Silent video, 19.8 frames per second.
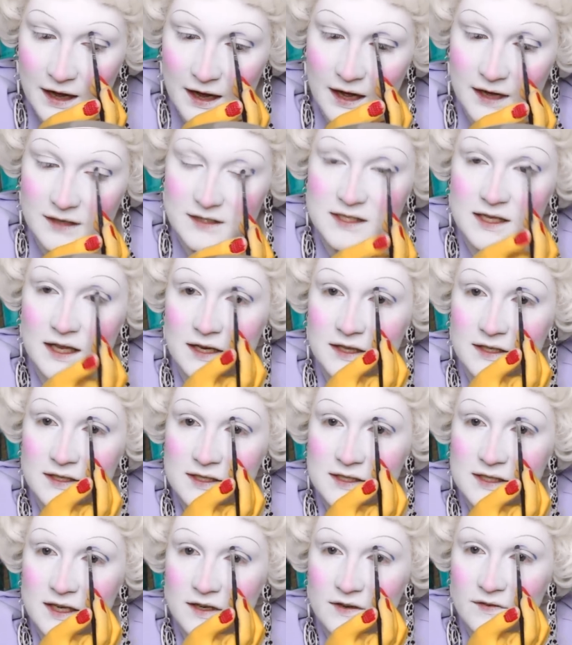And then
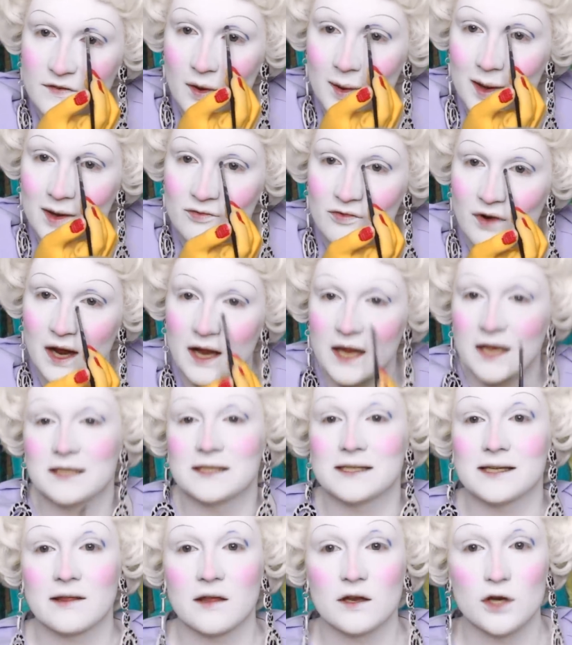instead of going right
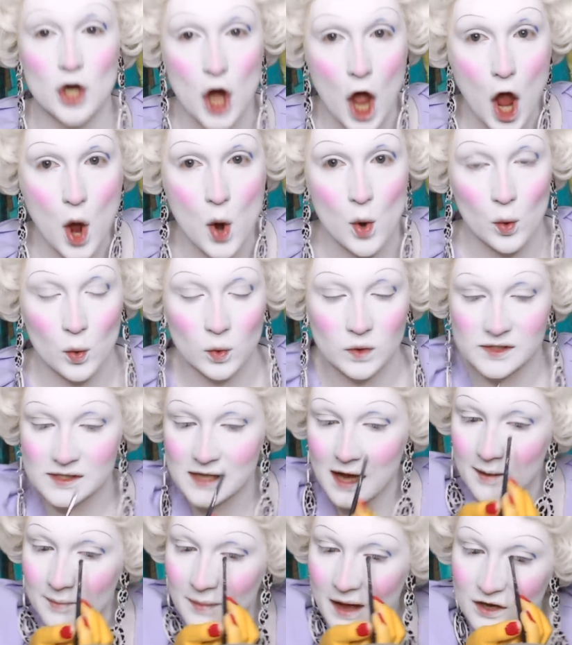into the
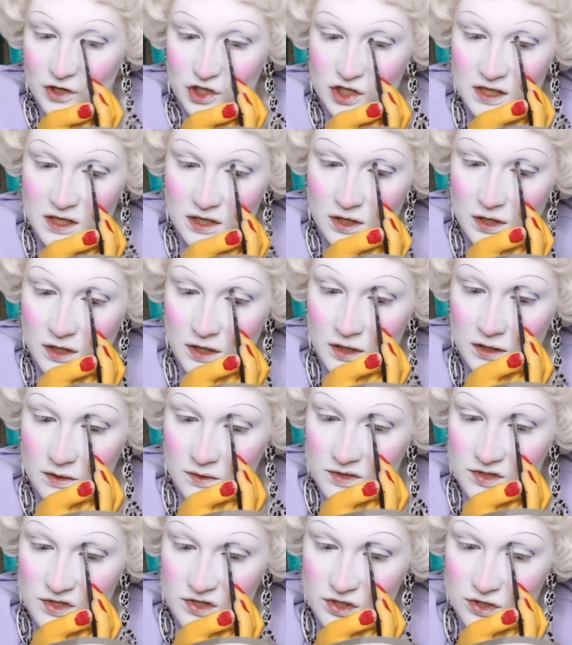nose, I'm actually gonna
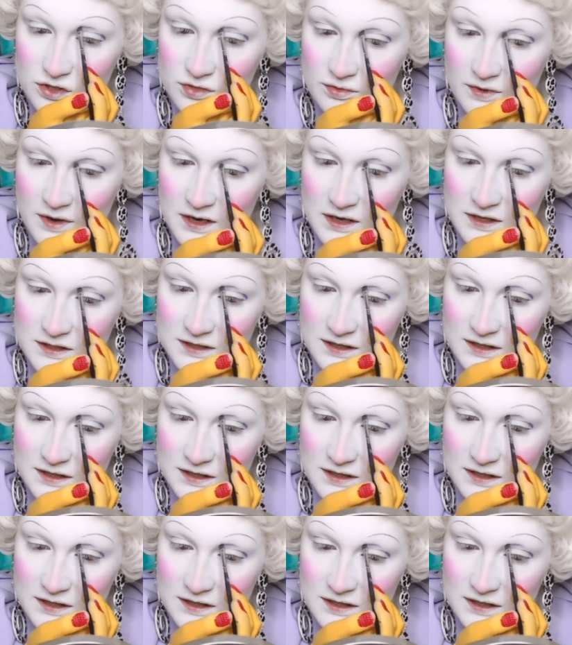go straight